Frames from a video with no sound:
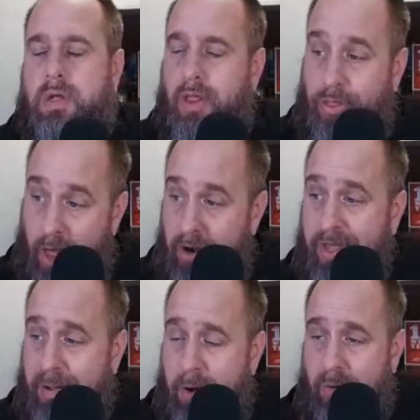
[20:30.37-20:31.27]
The other
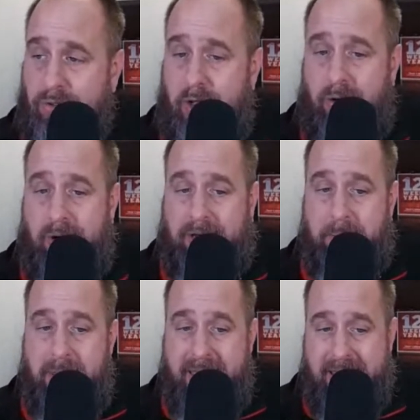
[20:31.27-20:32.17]
thing I'm always going to
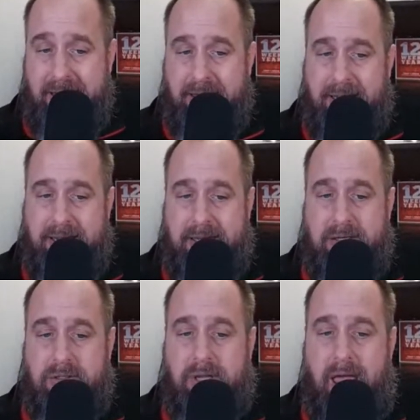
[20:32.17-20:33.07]
recommend
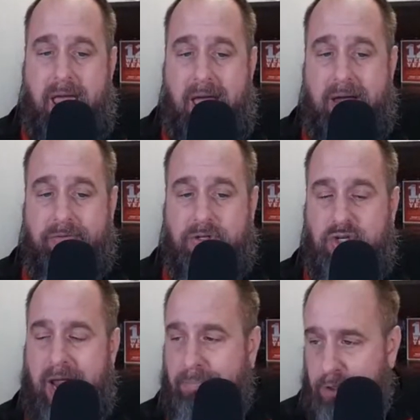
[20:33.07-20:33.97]
is have
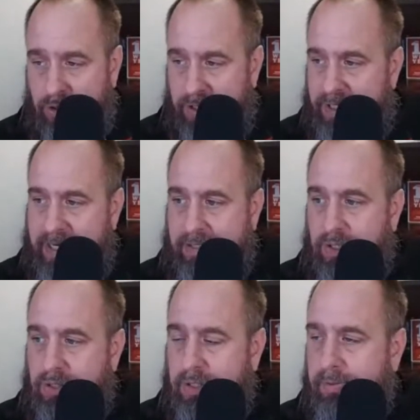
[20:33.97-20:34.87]
chapters and
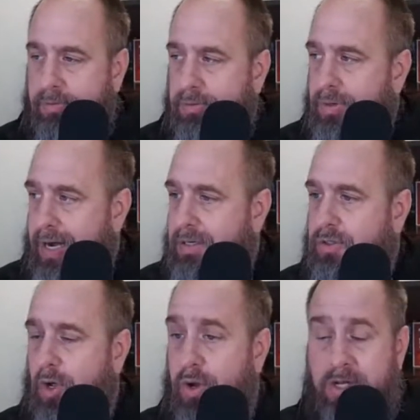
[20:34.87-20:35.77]
teasers, right?
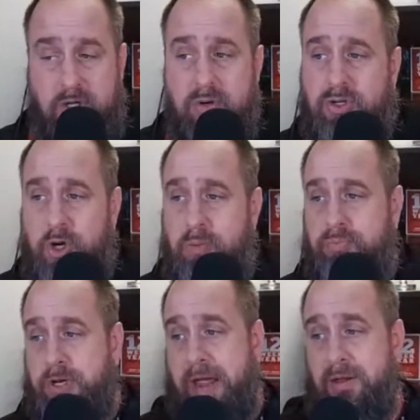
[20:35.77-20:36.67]
So in YouTube,
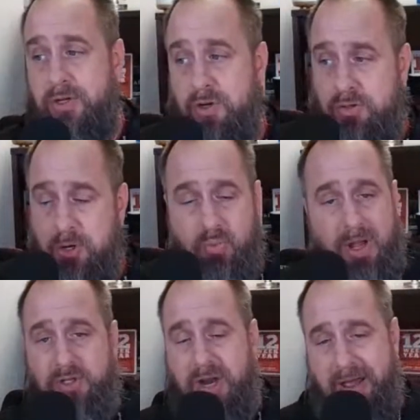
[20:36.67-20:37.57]
YouTube
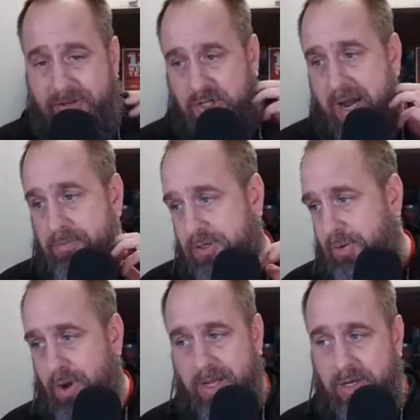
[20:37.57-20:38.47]
wants you to have the chapters.
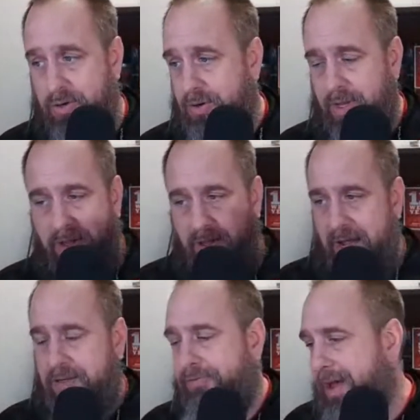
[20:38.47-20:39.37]
They want you
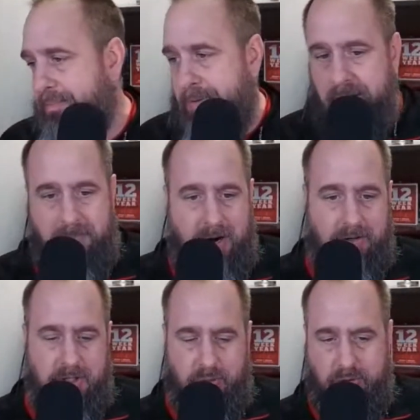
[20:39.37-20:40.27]
at the 5 minute
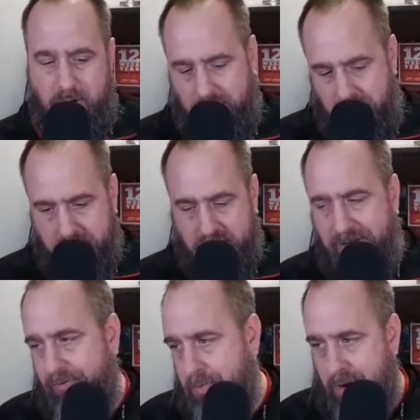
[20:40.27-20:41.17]
mark. This was talked about. It's a
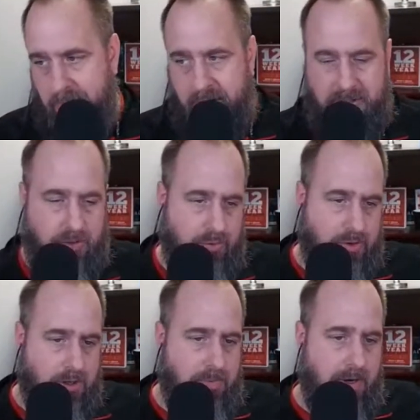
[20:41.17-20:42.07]
7 minute mark. This was
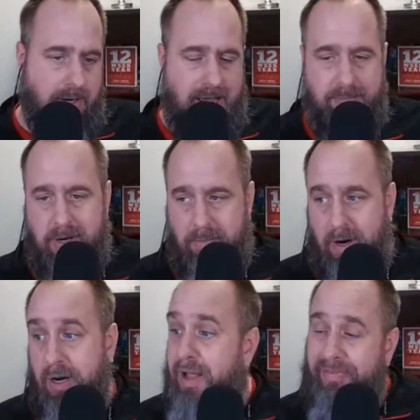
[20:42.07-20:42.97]
talked about at 9 minute
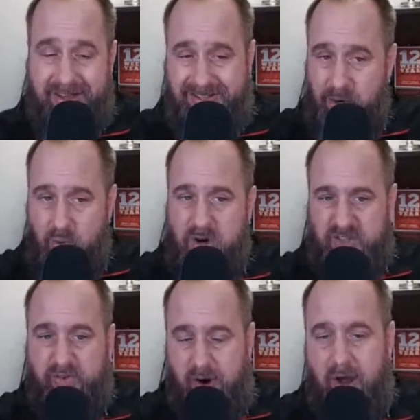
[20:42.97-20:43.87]
mark. That still
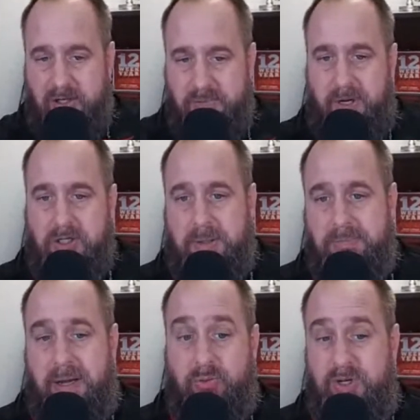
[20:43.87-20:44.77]
works for us because
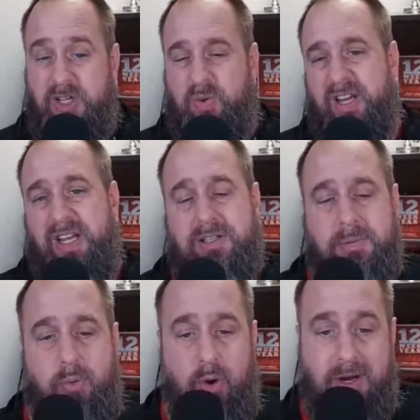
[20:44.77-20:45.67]
sometimes we just want to get to
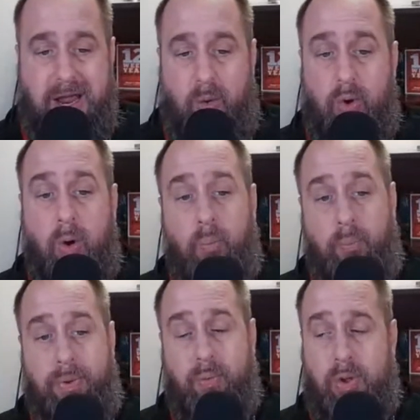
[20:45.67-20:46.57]
the point. Now we'll
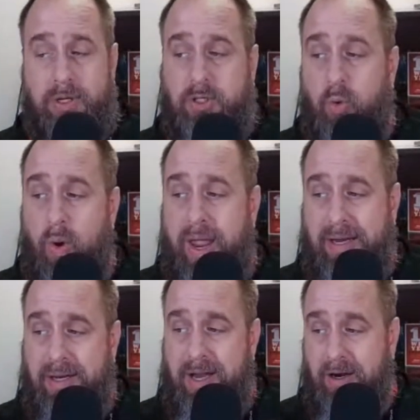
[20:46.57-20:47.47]
be willing to
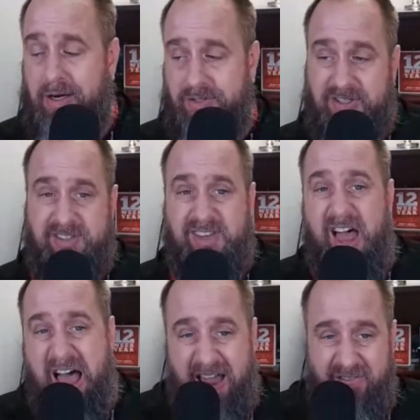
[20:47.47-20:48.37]
wait here because this is
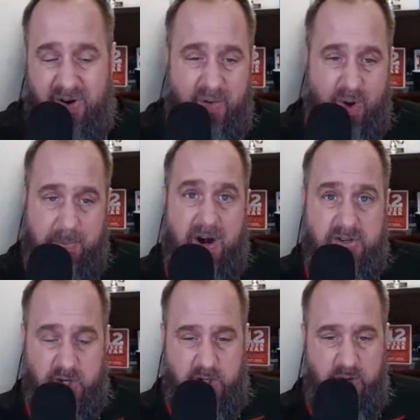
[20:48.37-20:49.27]
live, right?
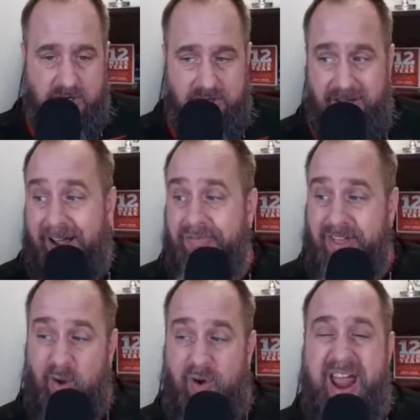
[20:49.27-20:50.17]
Webinars are traditionally live.
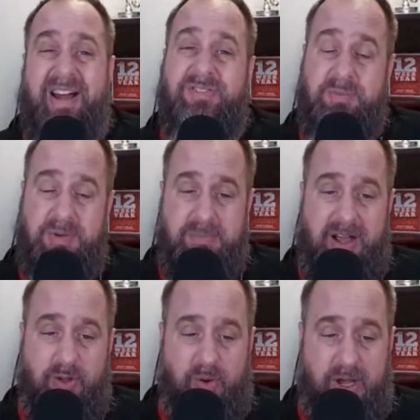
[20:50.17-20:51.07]
They don't have to be,
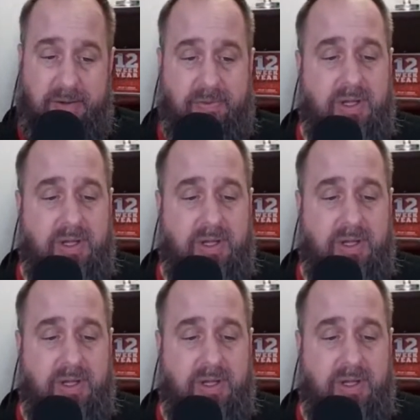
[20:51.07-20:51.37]
by the way.